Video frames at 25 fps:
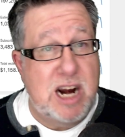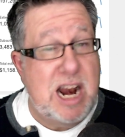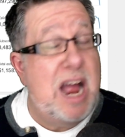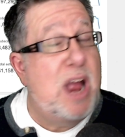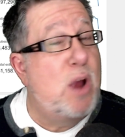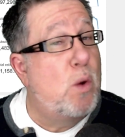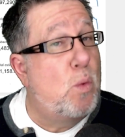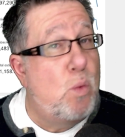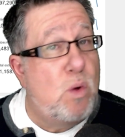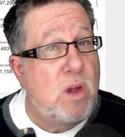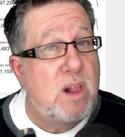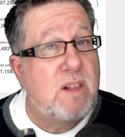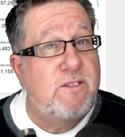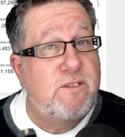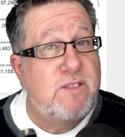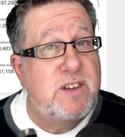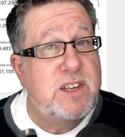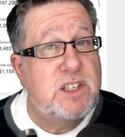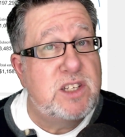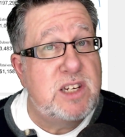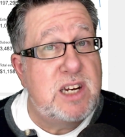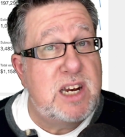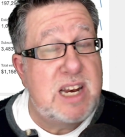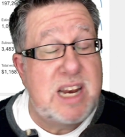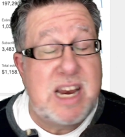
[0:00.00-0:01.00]
I will
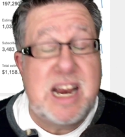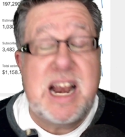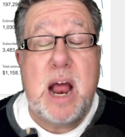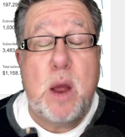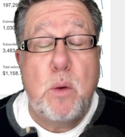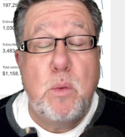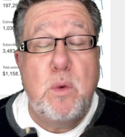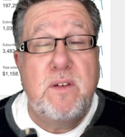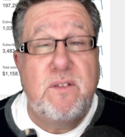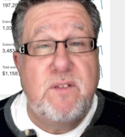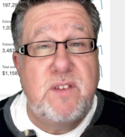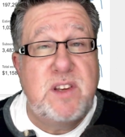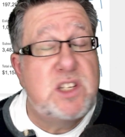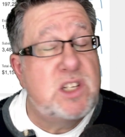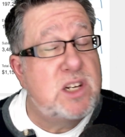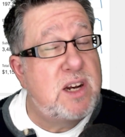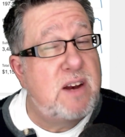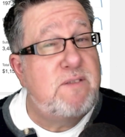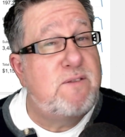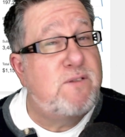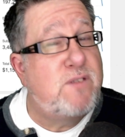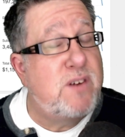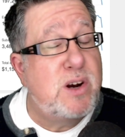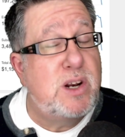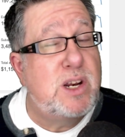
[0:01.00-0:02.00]
visit it, and I will visit
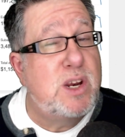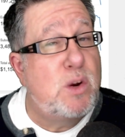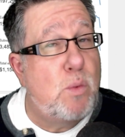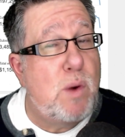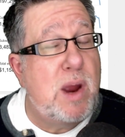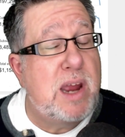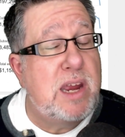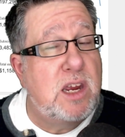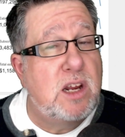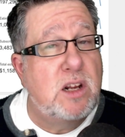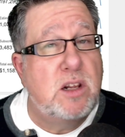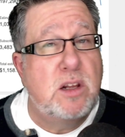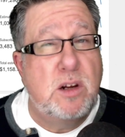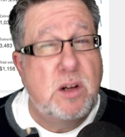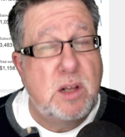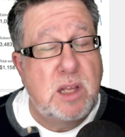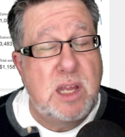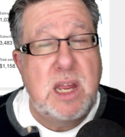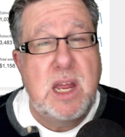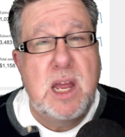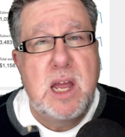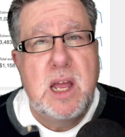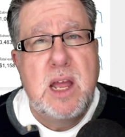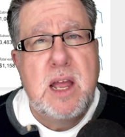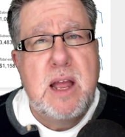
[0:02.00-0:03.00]
it fairly
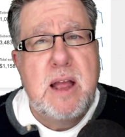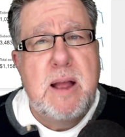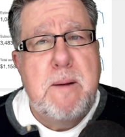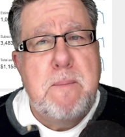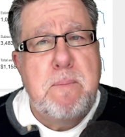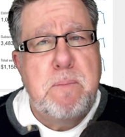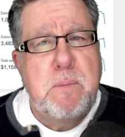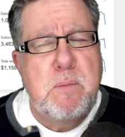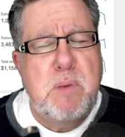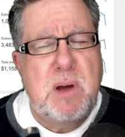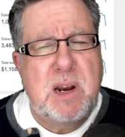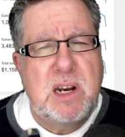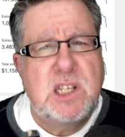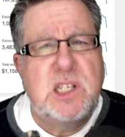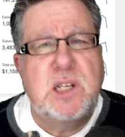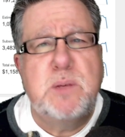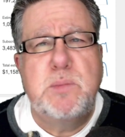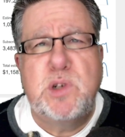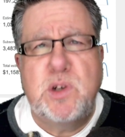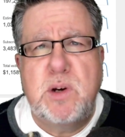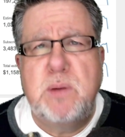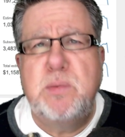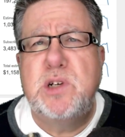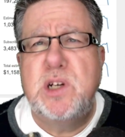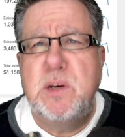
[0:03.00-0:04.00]
regularly, but a
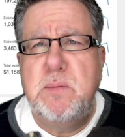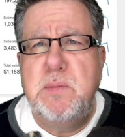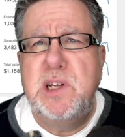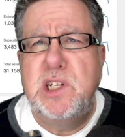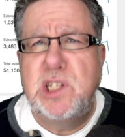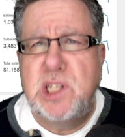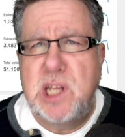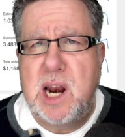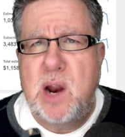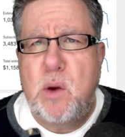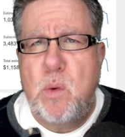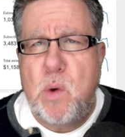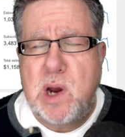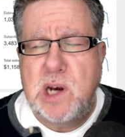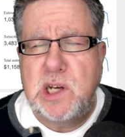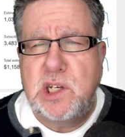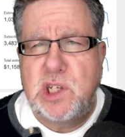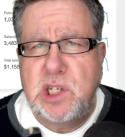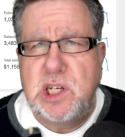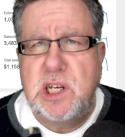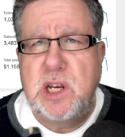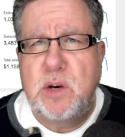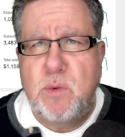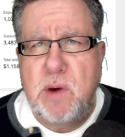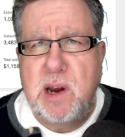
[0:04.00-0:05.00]
subscription means that I want to
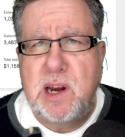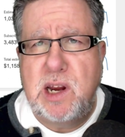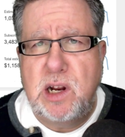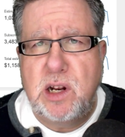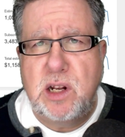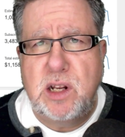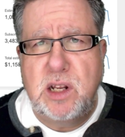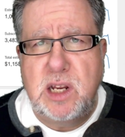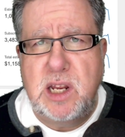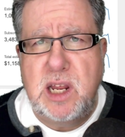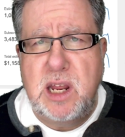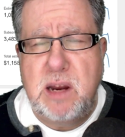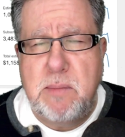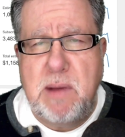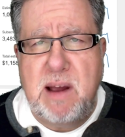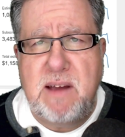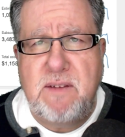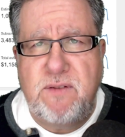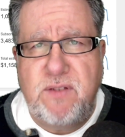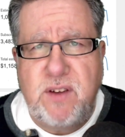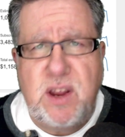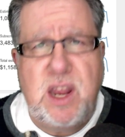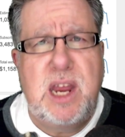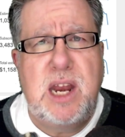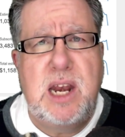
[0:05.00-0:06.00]
see it regularly in my
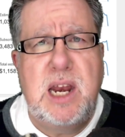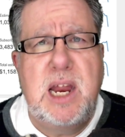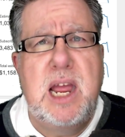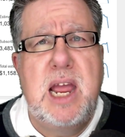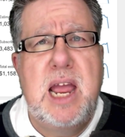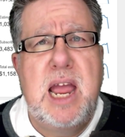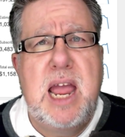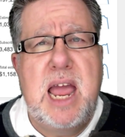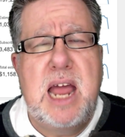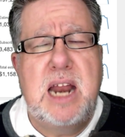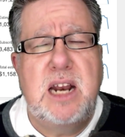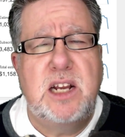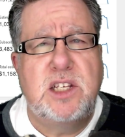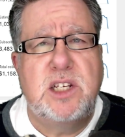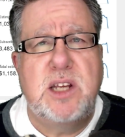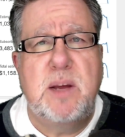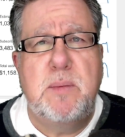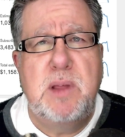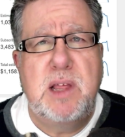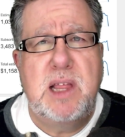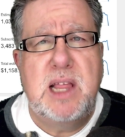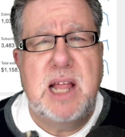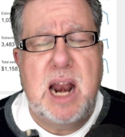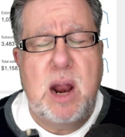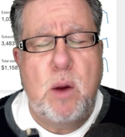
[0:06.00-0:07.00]
feed, and it's
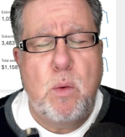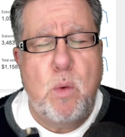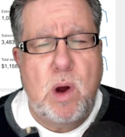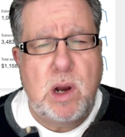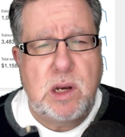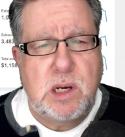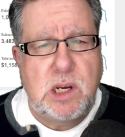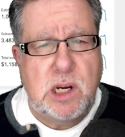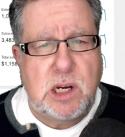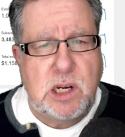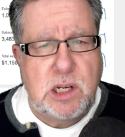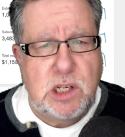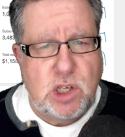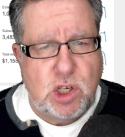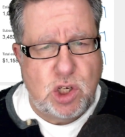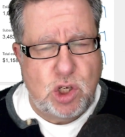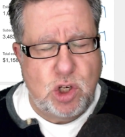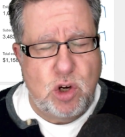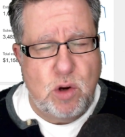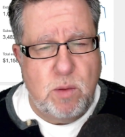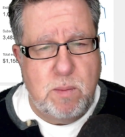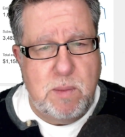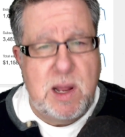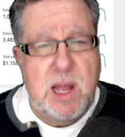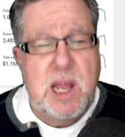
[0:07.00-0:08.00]
something that I want to
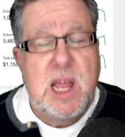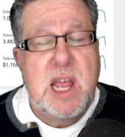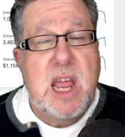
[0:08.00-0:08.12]
consume.